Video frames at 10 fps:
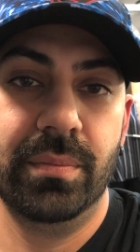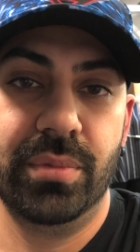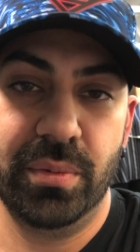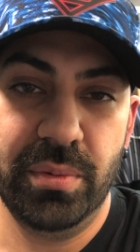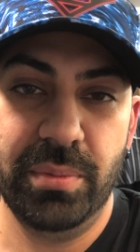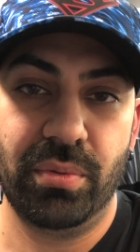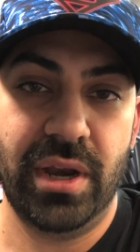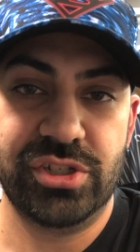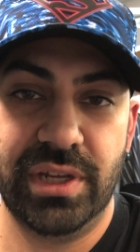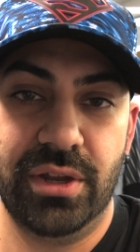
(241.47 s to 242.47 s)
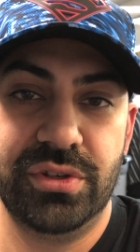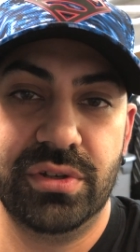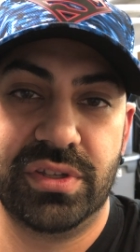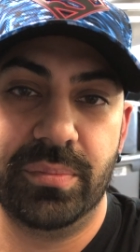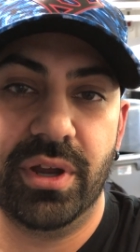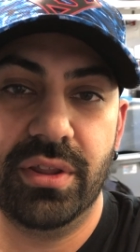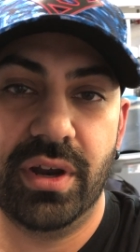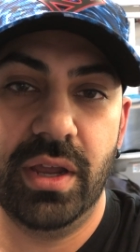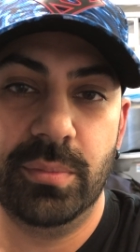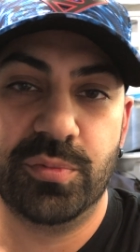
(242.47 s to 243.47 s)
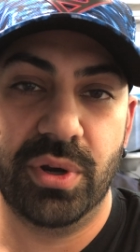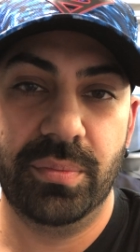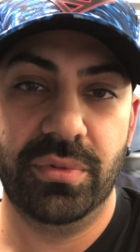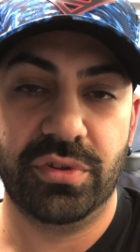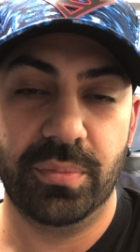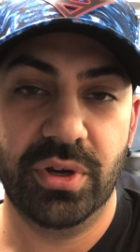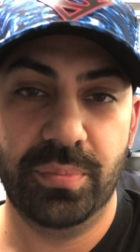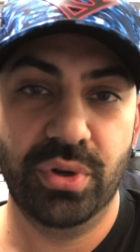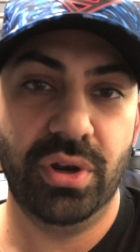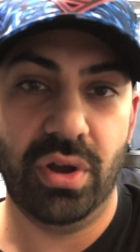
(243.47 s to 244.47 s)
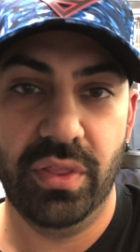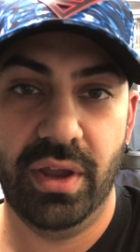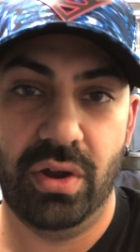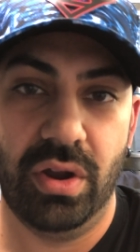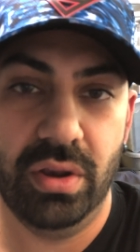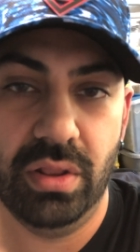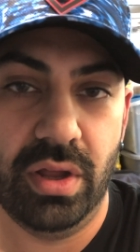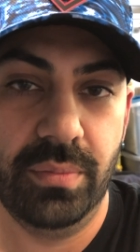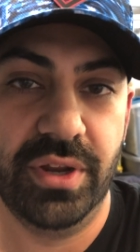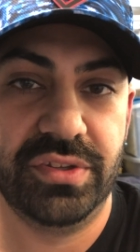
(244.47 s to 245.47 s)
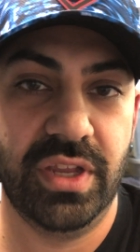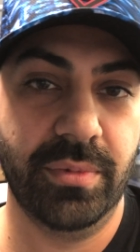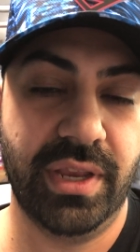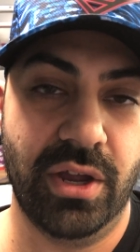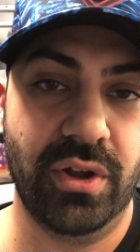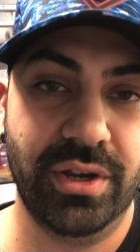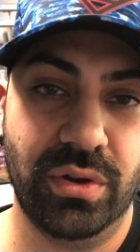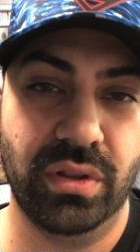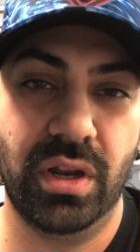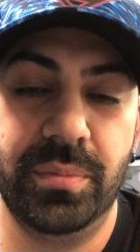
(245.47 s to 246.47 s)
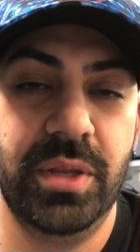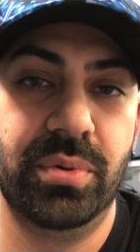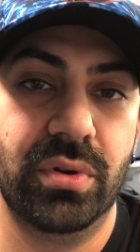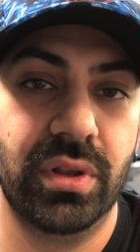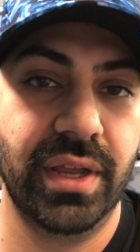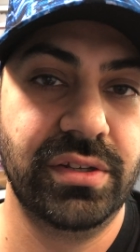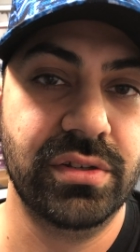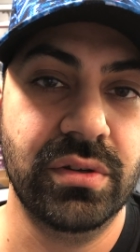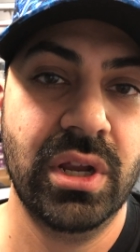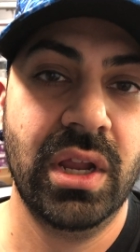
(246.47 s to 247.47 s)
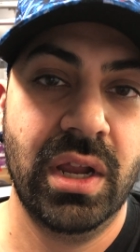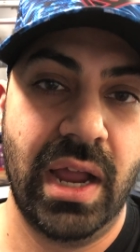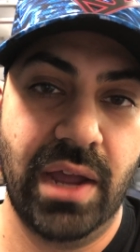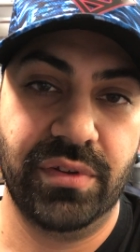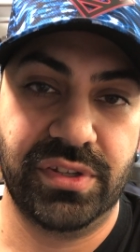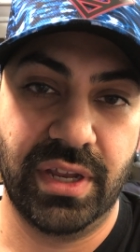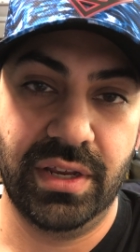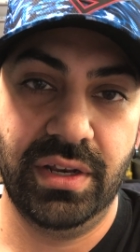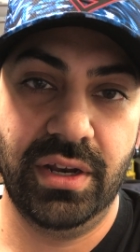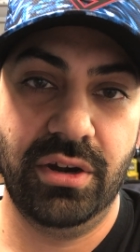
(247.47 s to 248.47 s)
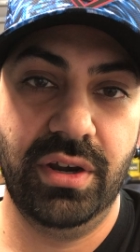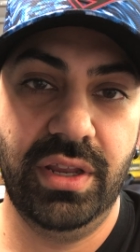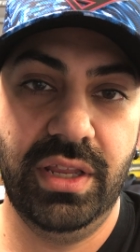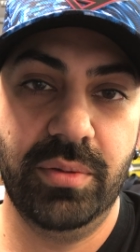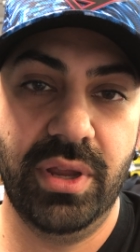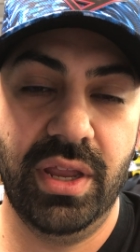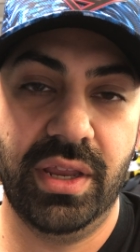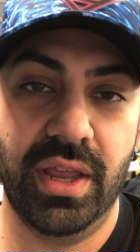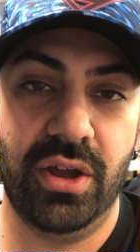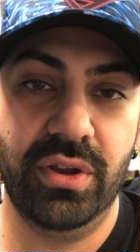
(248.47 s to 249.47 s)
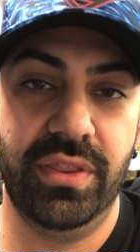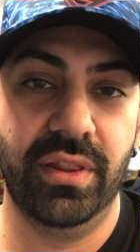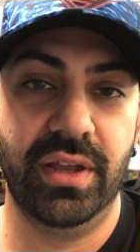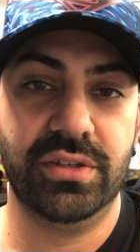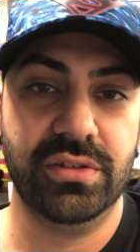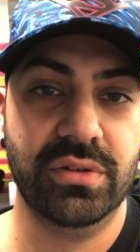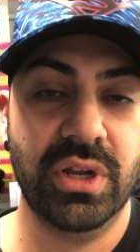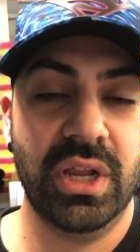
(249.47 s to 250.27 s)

But I'm going to be branching out into some other items, so I'm going to put all that all on my same account. I know a lot of people like to have a secondary eBay account and they like to